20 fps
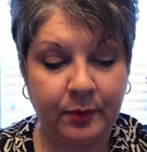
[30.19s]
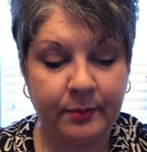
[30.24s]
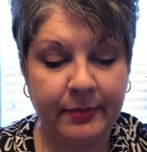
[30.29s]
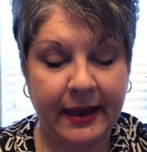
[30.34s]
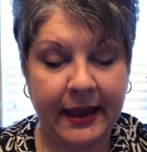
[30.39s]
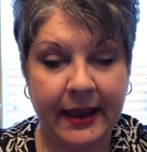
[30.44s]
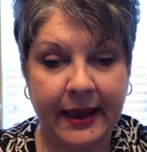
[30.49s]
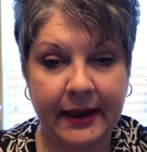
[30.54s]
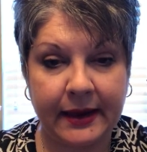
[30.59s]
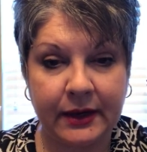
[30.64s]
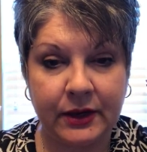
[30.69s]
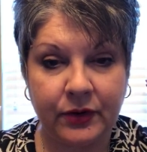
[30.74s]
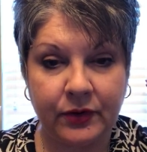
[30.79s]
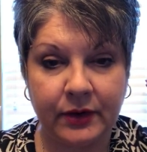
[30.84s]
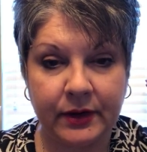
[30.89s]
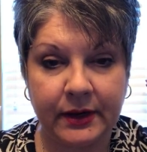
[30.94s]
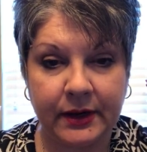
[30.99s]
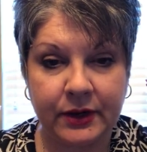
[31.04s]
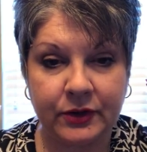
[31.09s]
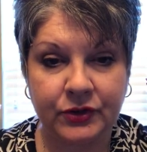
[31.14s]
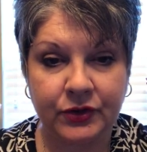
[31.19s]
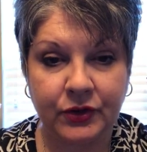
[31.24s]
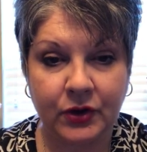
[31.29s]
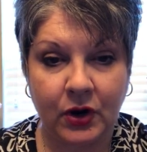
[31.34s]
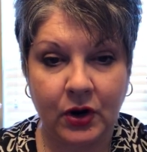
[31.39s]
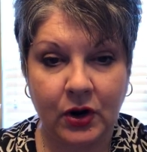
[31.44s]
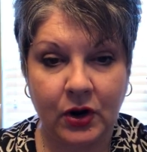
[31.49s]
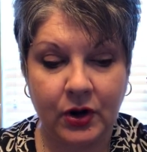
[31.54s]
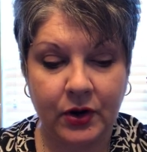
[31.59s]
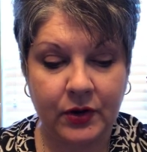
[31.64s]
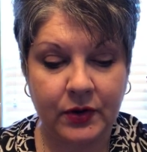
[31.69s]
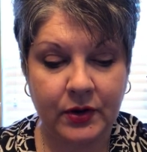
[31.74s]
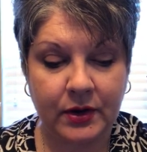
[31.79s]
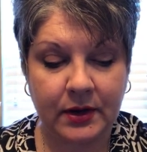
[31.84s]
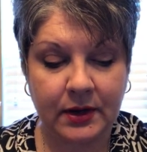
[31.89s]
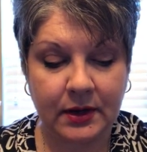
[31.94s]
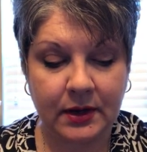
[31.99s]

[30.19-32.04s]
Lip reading: bag, and you're going to get your card.